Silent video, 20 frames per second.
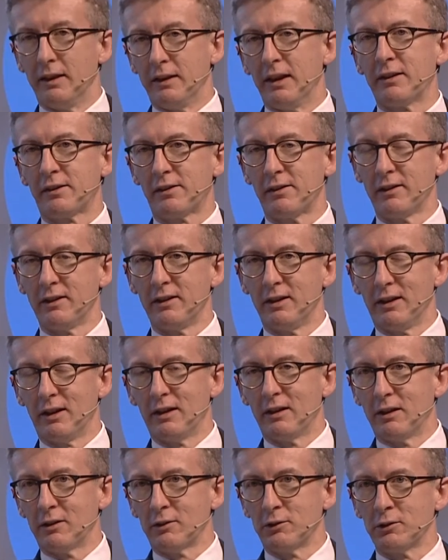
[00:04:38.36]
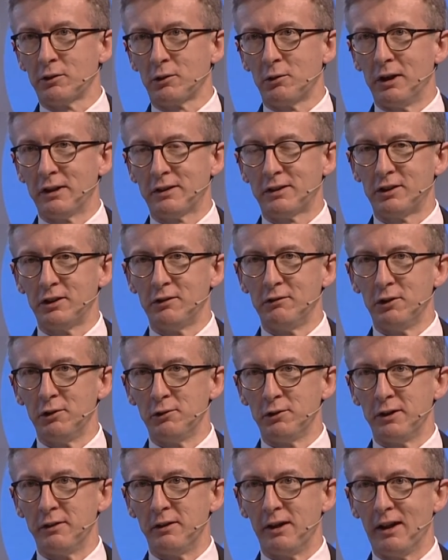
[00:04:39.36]
That's a good question,
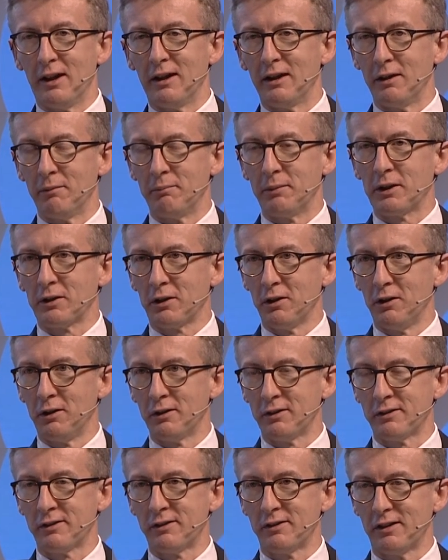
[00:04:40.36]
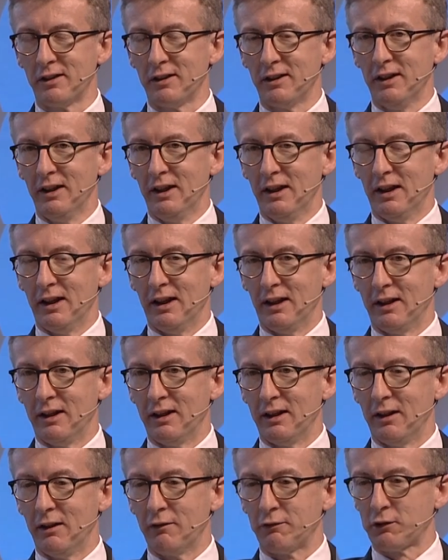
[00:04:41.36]
Ronan, because
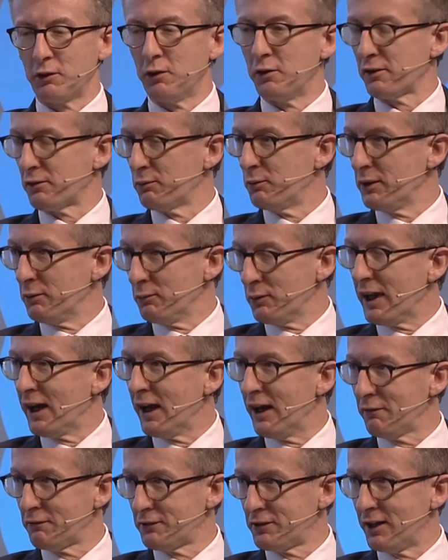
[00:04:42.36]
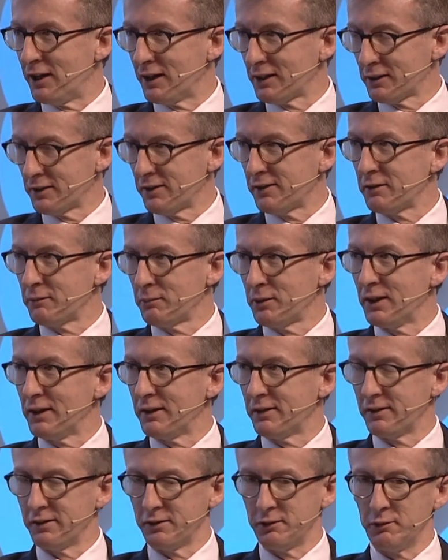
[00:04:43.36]
Of course, we have targets in
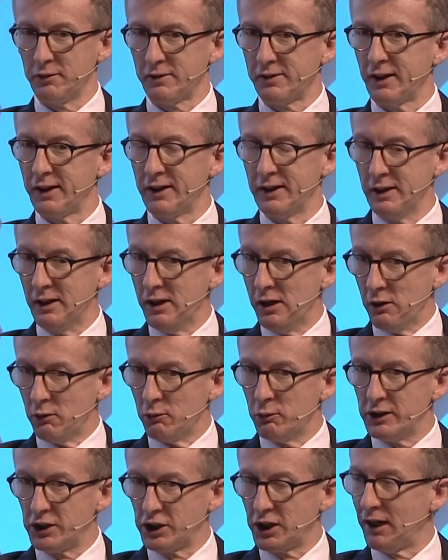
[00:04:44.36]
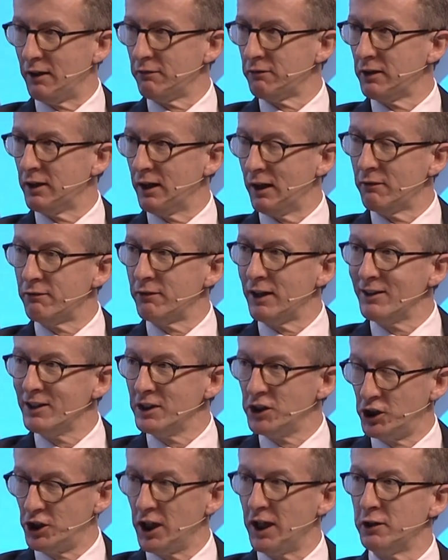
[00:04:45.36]
place, as you say, which have a very
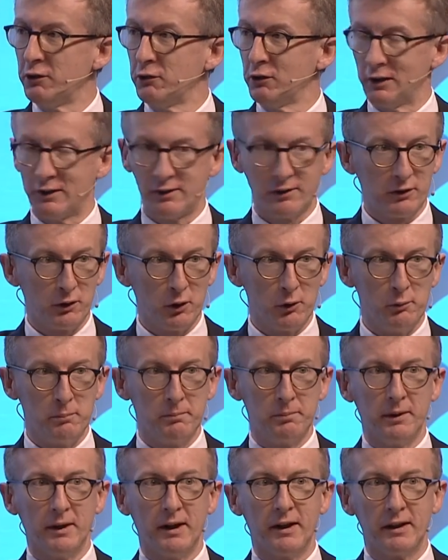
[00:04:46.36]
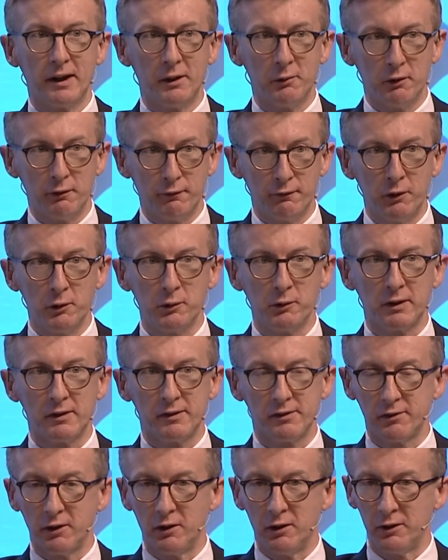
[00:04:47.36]
general scope. They were
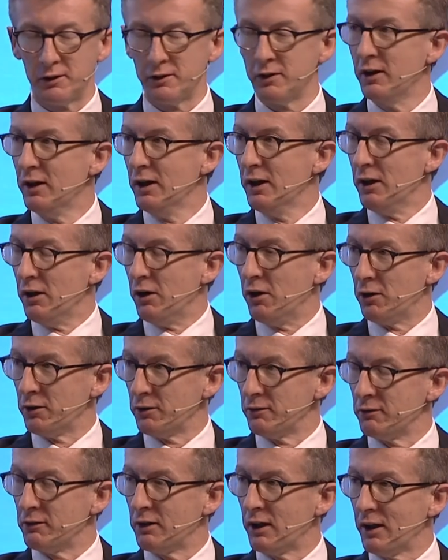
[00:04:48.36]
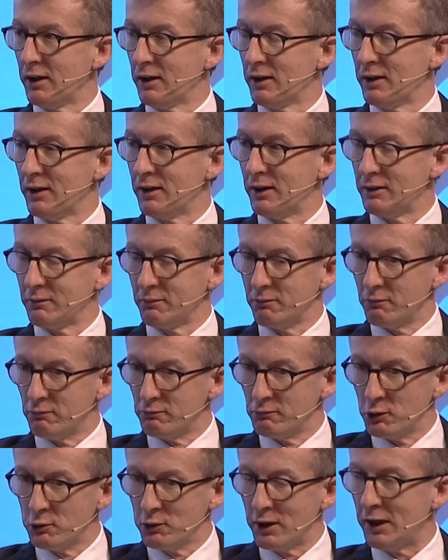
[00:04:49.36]
focused on
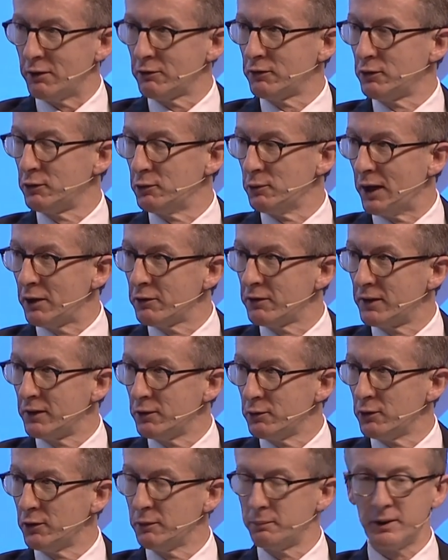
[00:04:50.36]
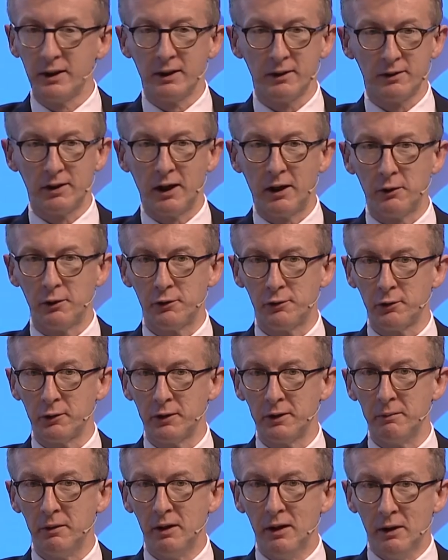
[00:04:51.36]
rollout throughout the European
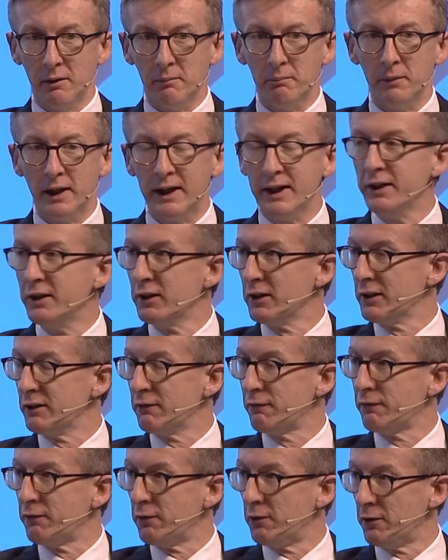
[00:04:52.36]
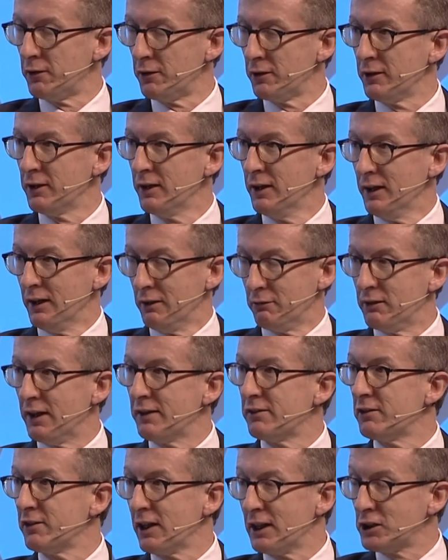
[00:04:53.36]
territory, mainly for
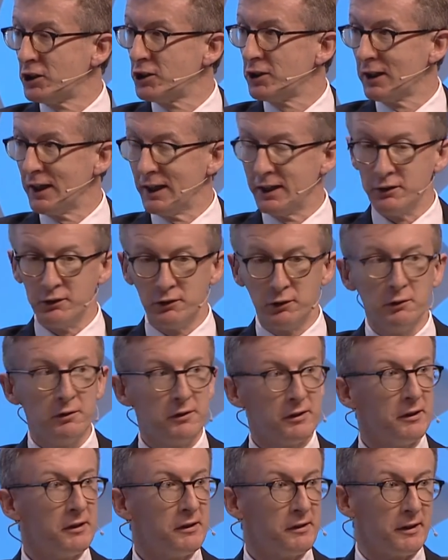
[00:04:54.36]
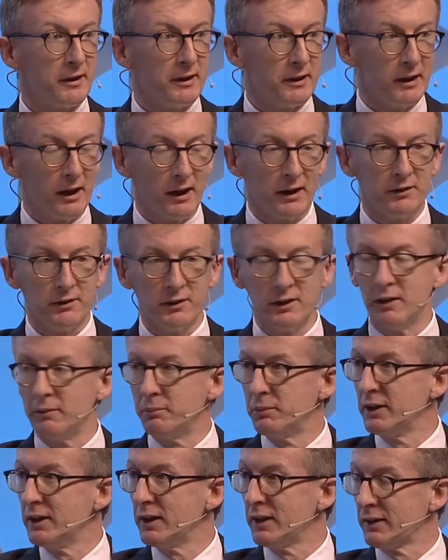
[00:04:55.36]
residential end users, the idea
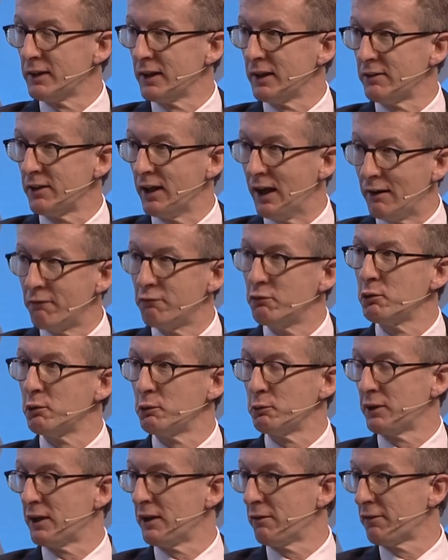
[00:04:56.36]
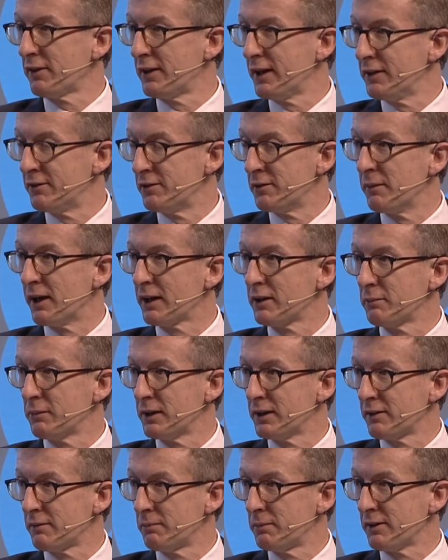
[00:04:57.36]
being that everyone would have 30
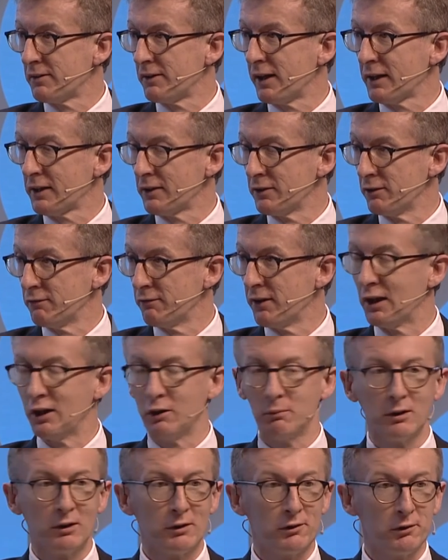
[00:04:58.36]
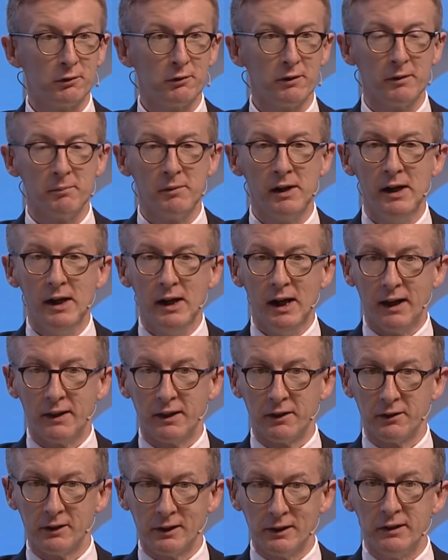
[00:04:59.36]
megabits per second available to them, and
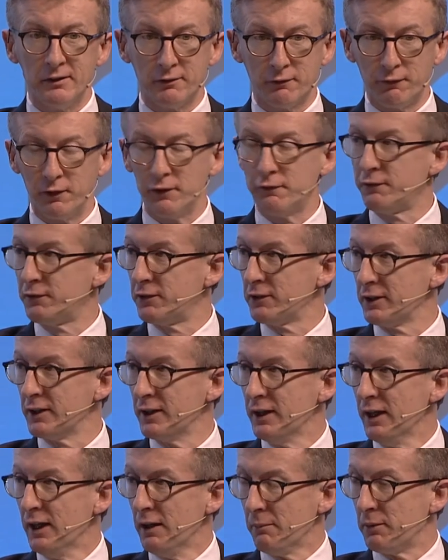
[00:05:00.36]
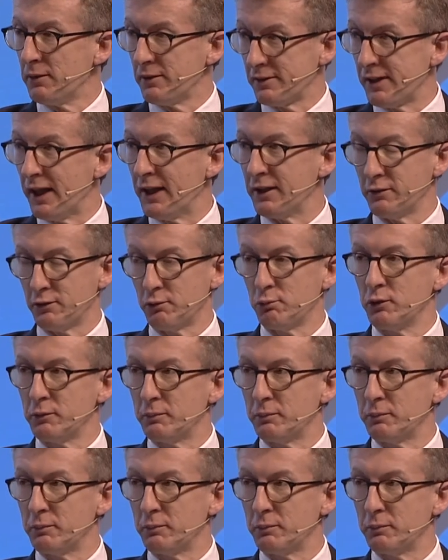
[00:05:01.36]
that at least 50% would